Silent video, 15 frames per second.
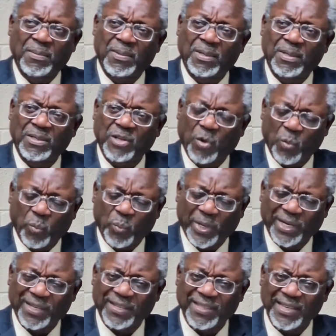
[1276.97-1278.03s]
So one of
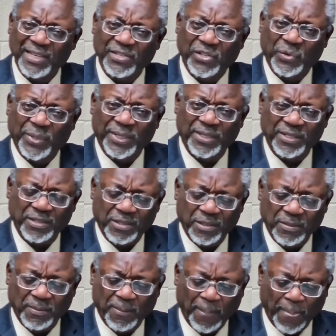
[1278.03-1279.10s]
the things, though, is,
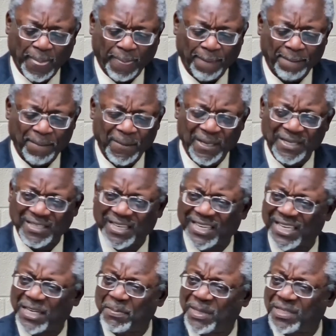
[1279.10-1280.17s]
is that in
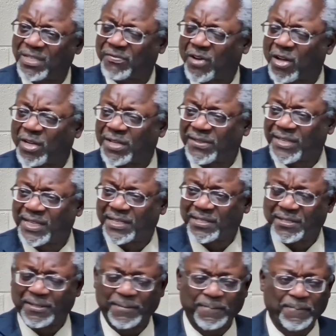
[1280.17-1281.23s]
the midst of all of
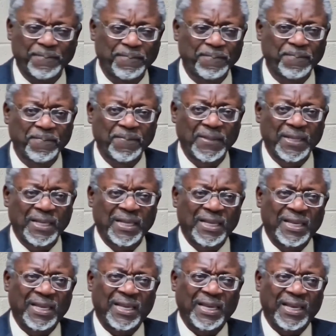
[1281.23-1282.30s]
this,
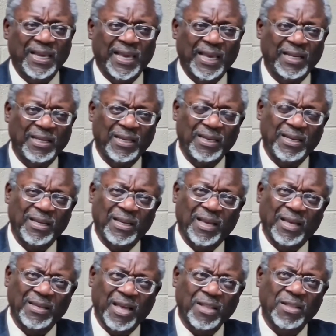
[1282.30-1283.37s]
and
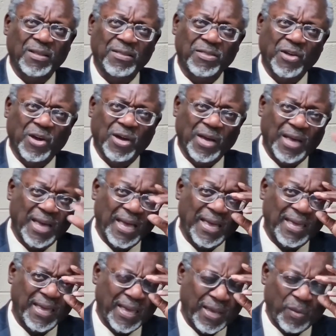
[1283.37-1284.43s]
another thought I
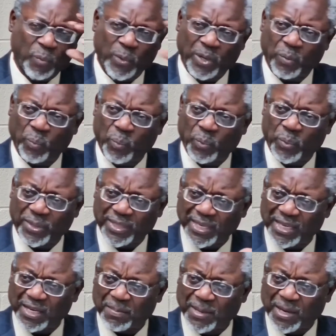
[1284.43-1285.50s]
had when we were
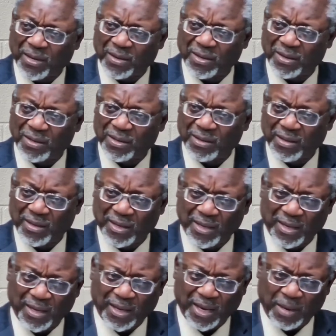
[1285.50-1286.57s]
thinking about
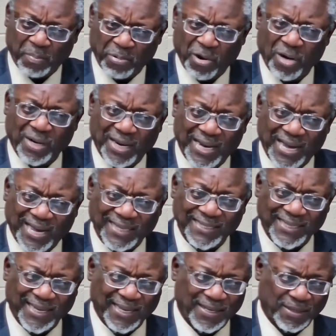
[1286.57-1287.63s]
a broader
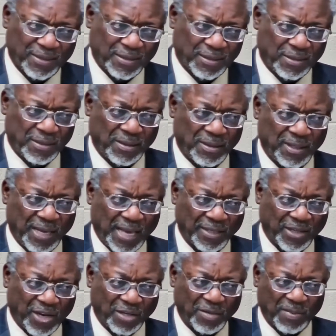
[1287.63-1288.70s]
context. I
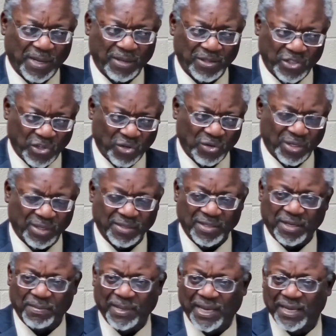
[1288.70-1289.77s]
talked about Jonah
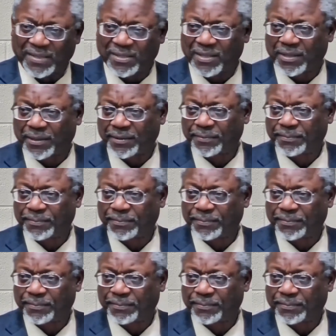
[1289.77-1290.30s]
some last time.